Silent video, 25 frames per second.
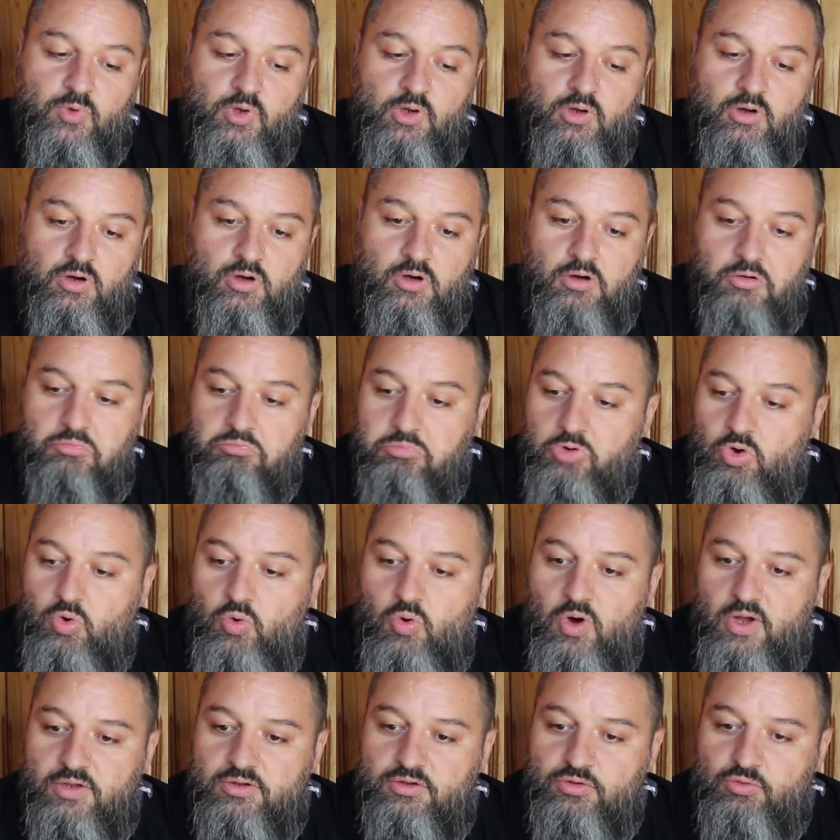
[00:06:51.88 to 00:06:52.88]

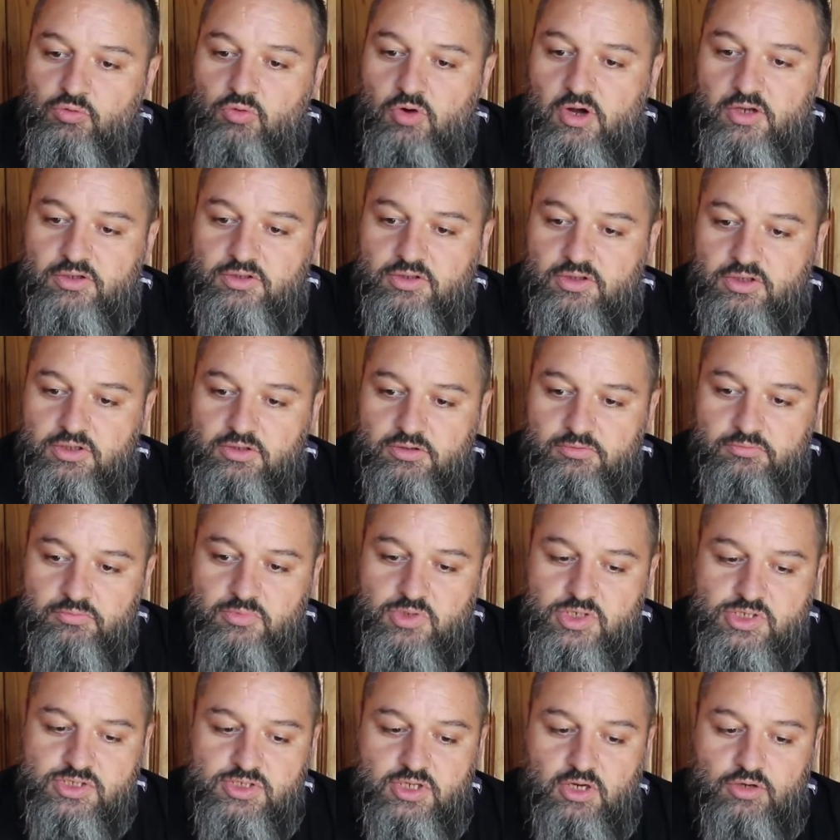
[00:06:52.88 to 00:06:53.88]
Go underwater,
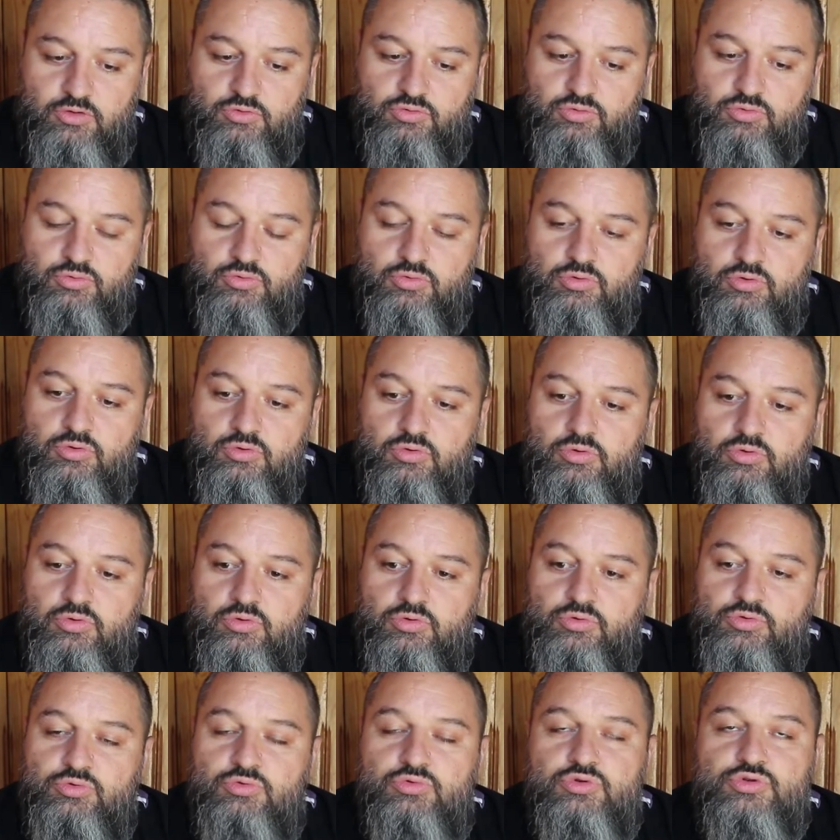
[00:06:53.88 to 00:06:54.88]
start
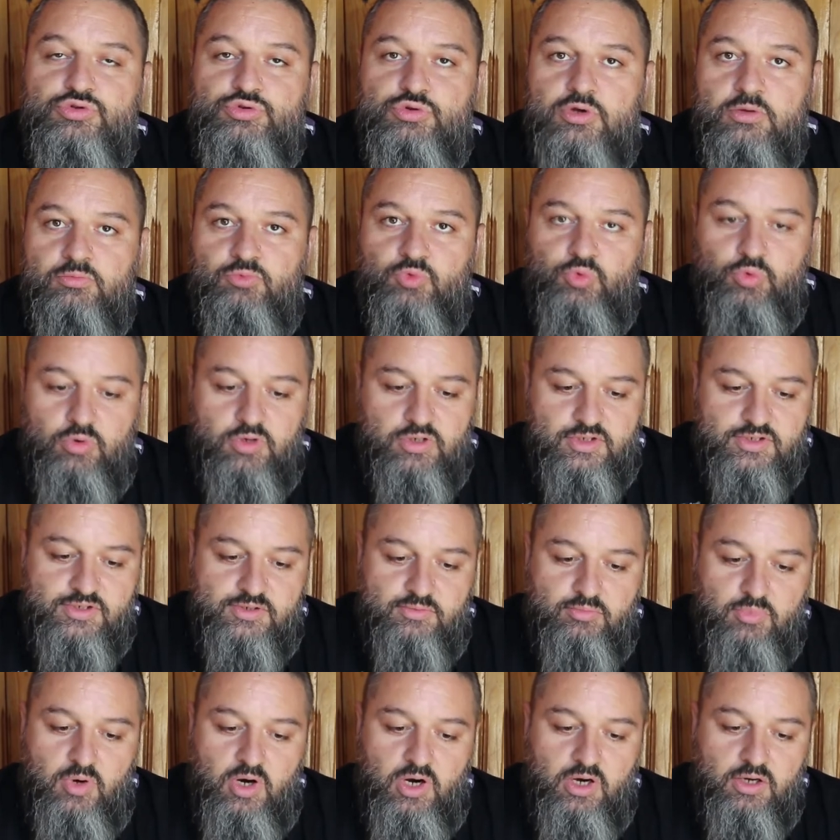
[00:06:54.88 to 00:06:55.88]
to swim towards the
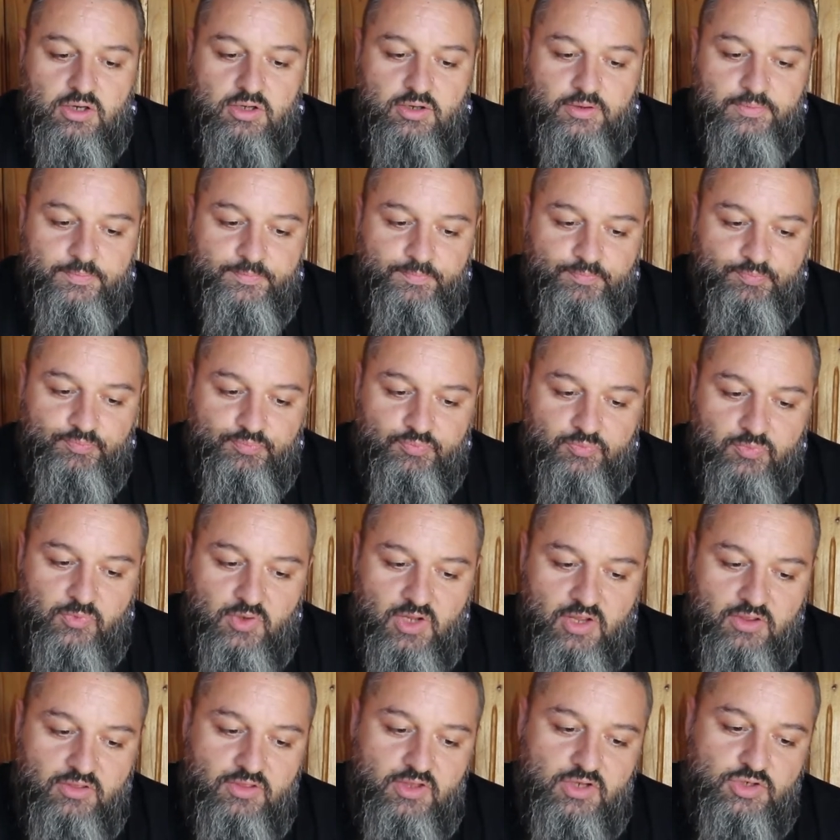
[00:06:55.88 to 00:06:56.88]
mark,
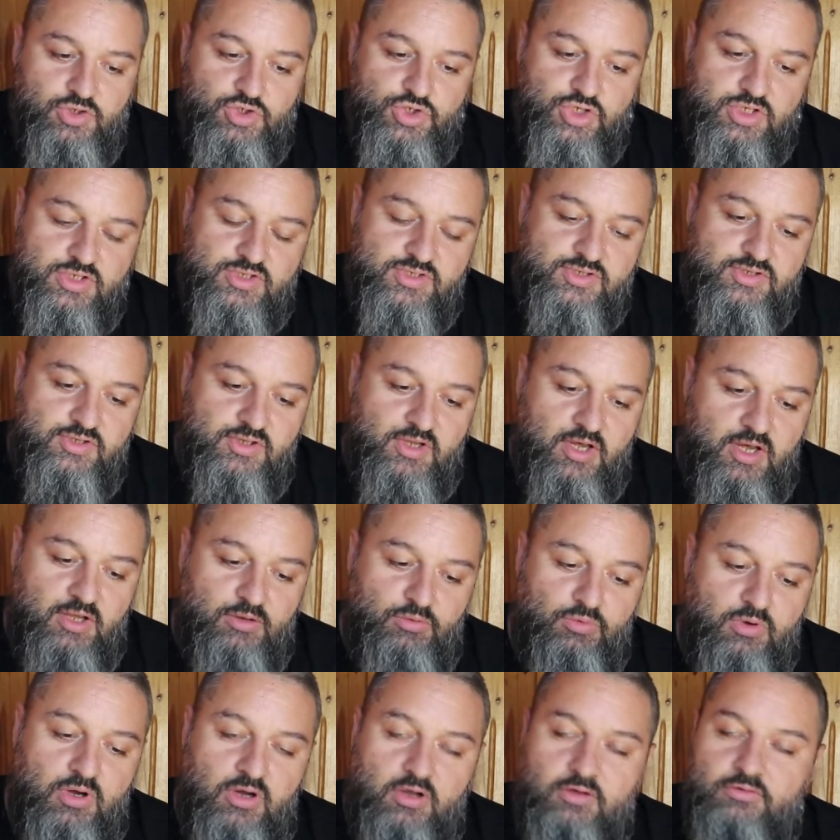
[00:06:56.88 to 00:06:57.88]
and then just
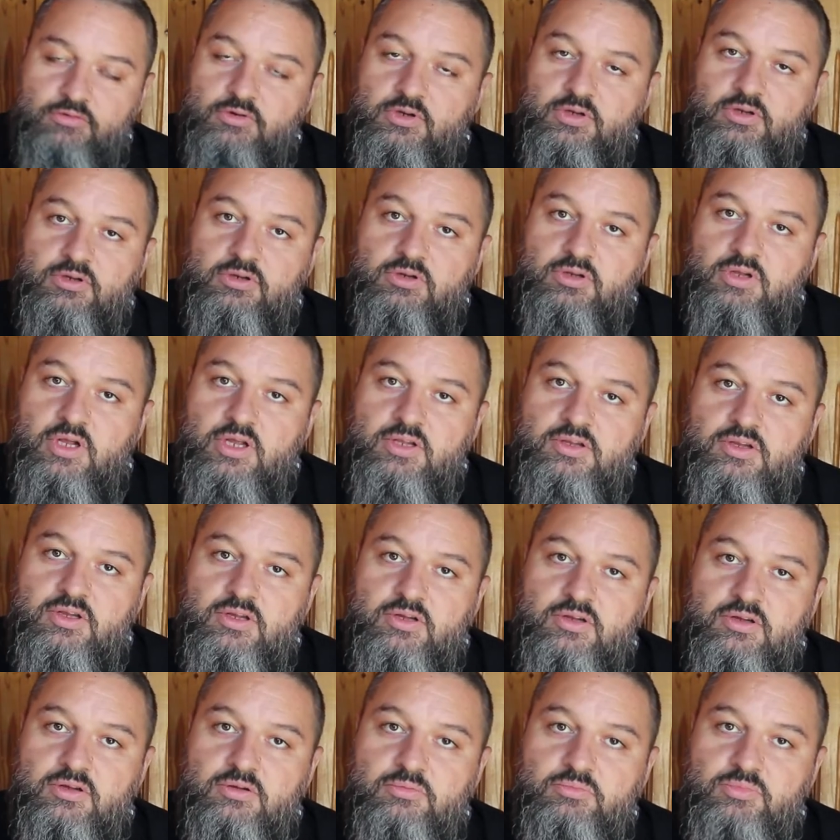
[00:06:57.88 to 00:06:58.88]
add
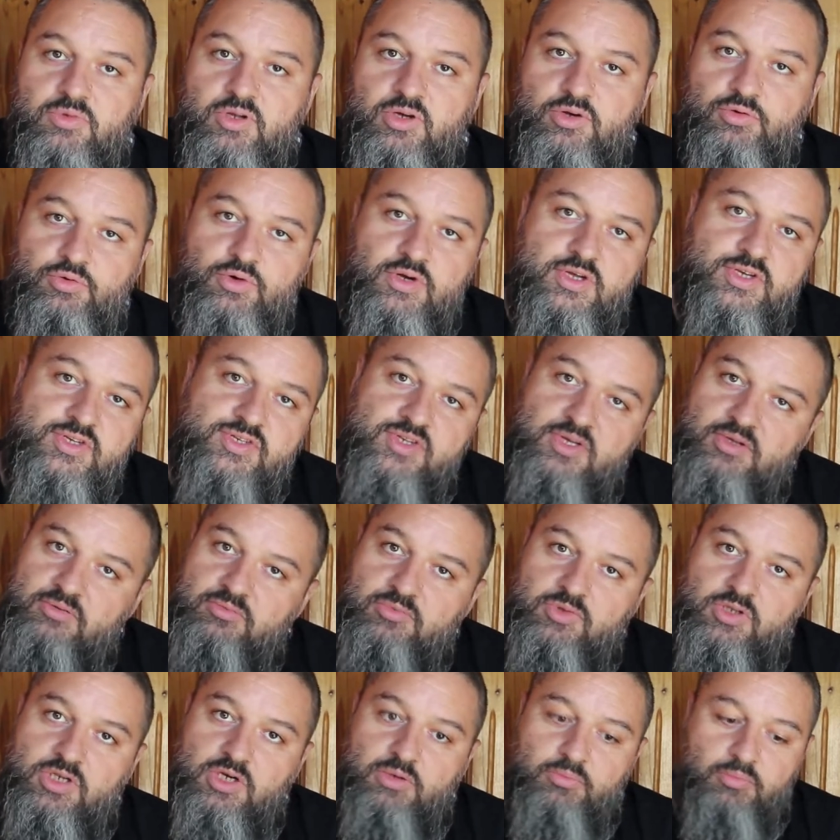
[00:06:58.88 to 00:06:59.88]
180 degrees and
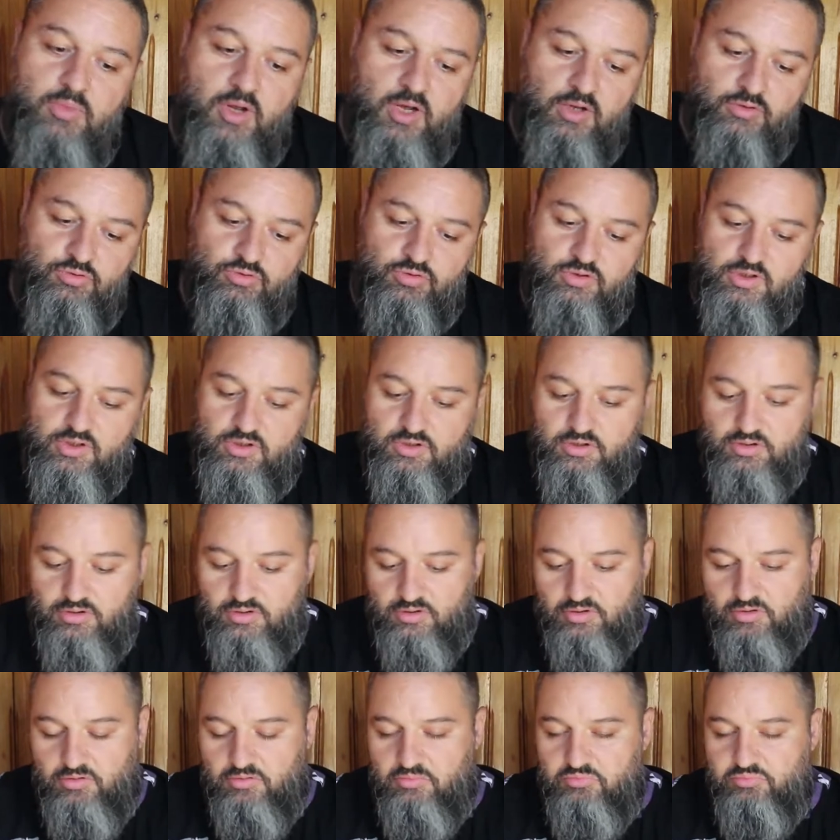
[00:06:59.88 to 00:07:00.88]
turn back to
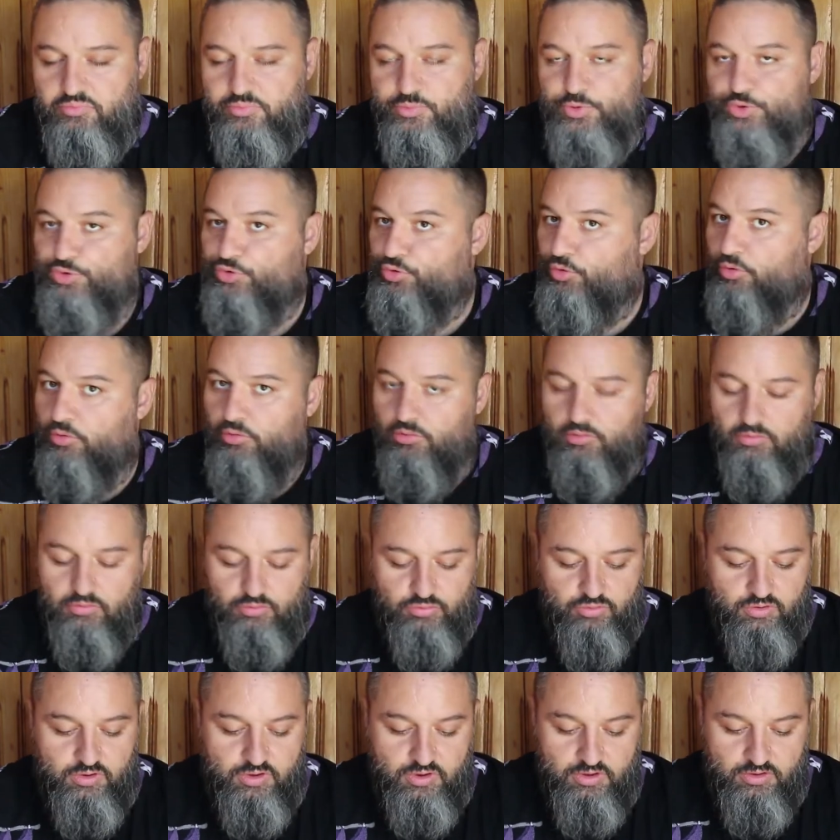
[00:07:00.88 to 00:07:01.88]
the shore,
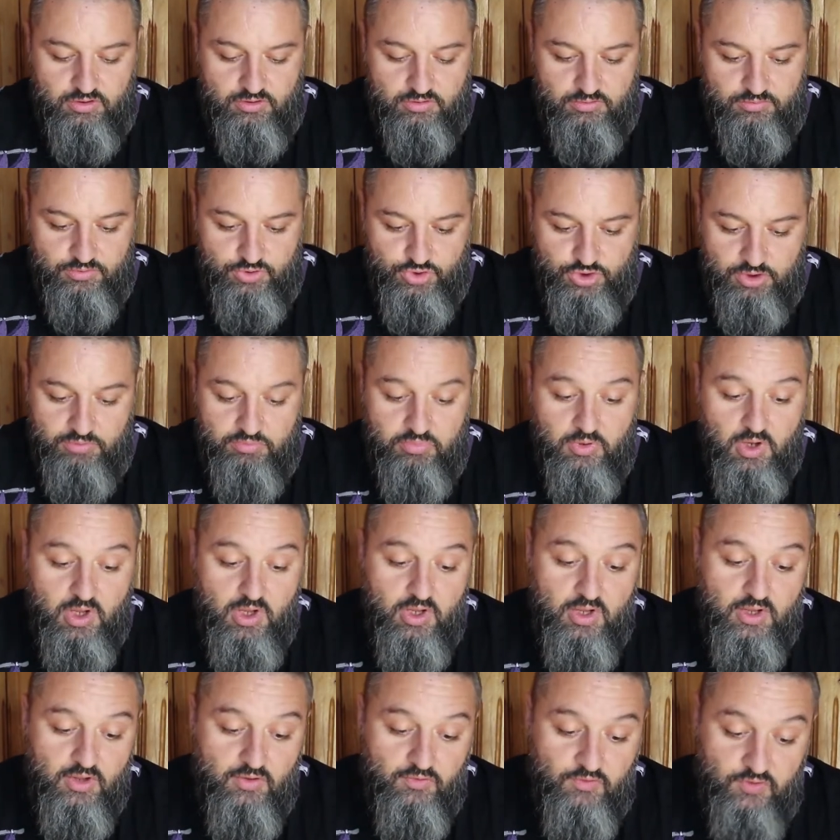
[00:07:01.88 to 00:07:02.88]
to the ship.
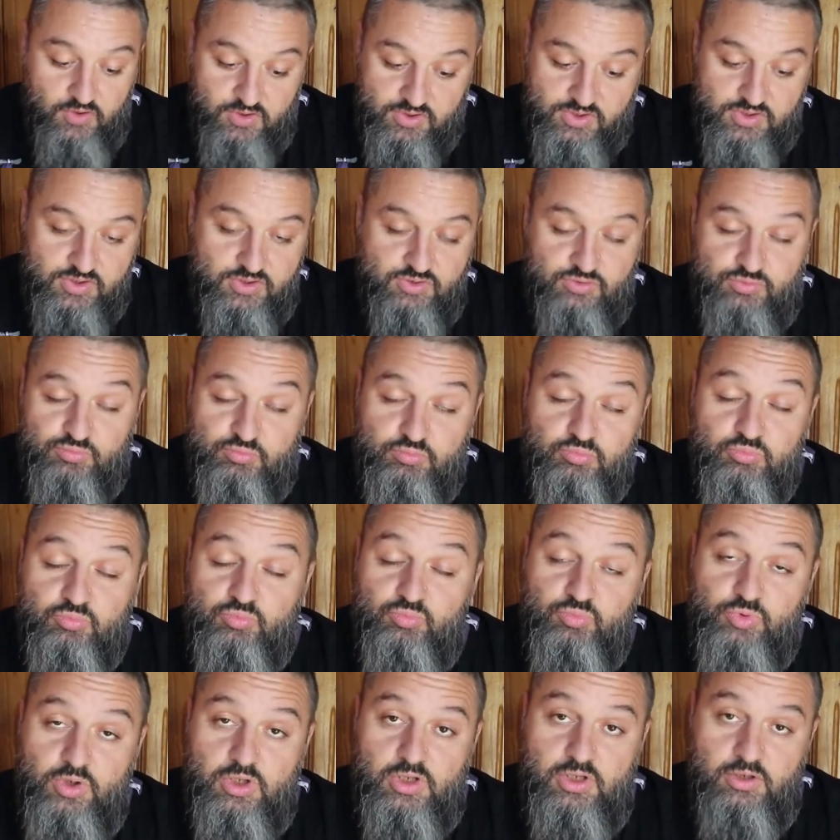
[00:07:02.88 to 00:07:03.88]
This is
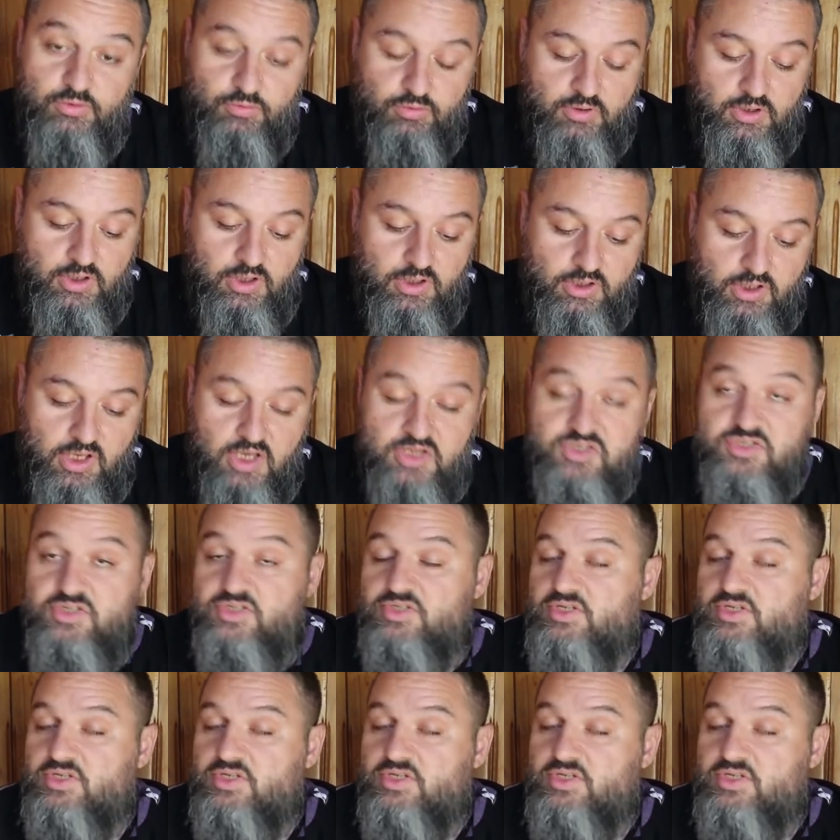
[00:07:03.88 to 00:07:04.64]
really nice.